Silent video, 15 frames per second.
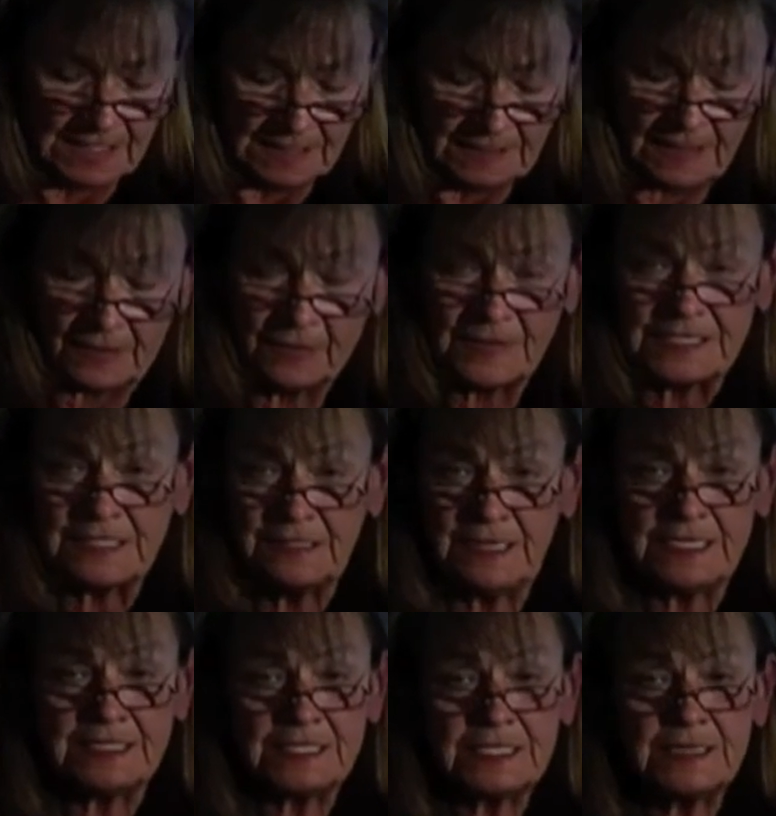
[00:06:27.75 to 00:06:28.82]
Now the reason
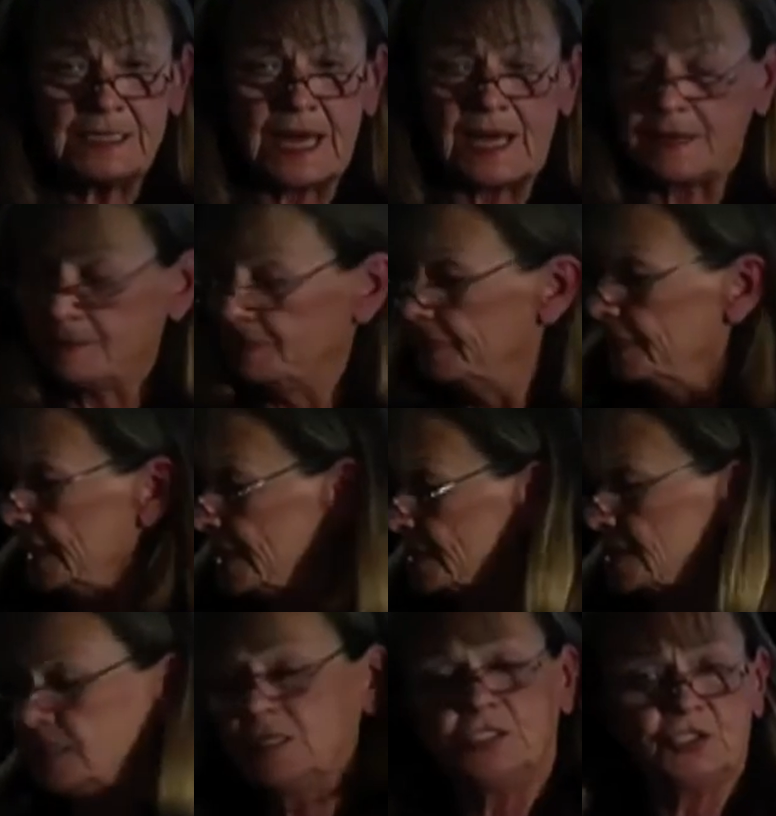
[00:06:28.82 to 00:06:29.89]
they did that,
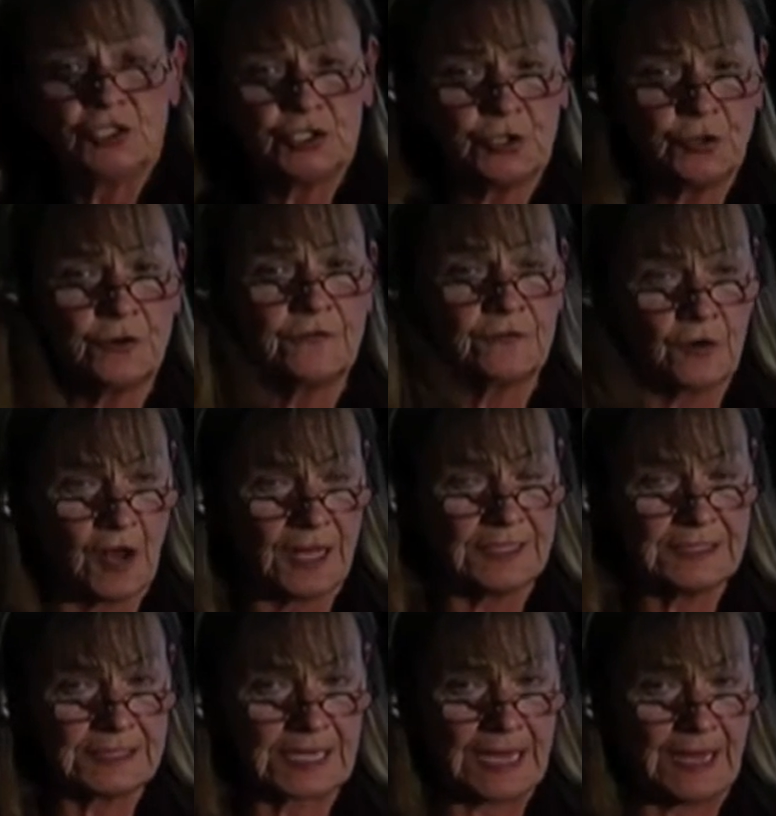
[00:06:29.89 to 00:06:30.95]
it's an insurer
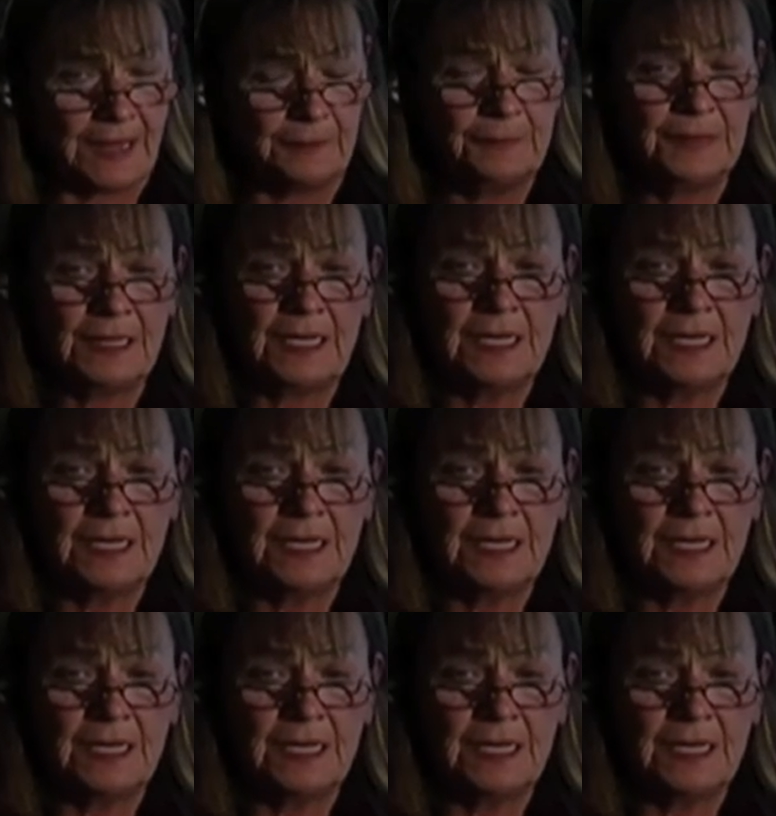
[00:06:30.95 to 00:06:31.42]
fraud scam.